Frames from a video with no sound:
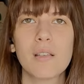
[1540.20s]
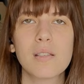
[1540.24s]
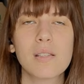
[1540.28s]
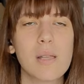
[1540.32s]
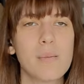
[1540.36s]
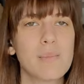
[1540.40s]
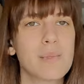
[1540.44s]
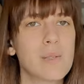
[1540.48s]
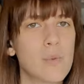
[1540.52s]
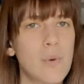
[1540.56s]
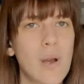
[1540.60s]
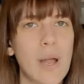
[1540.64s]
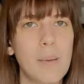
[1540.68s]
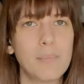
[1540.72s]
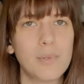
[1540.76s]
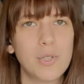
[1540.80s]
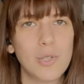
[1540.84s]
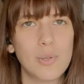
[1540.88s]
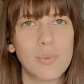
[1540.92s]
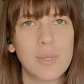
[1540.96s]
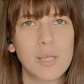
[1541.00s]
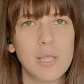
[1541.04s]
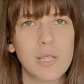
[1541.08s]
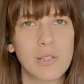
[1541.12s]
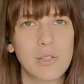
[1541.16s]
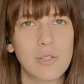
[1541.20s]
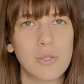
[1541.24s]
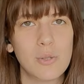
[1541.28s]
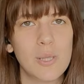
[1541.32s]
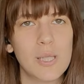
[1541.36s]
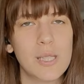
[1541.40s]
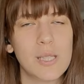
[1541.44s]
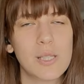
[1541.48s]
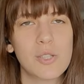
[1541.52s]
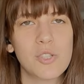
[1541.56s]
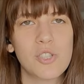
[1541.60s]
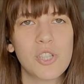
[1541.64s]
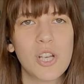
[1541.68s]
subscribe to
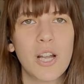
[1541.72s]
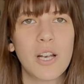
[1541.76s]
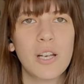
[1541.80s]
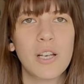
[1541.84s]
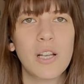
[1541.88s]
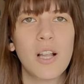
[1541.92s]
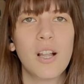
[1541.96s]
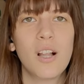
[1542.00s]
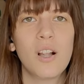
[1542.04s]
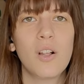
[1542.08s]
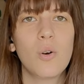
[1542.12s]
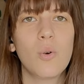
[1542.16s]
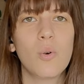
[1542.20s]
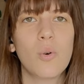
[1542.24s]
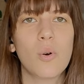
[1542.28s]
this channel,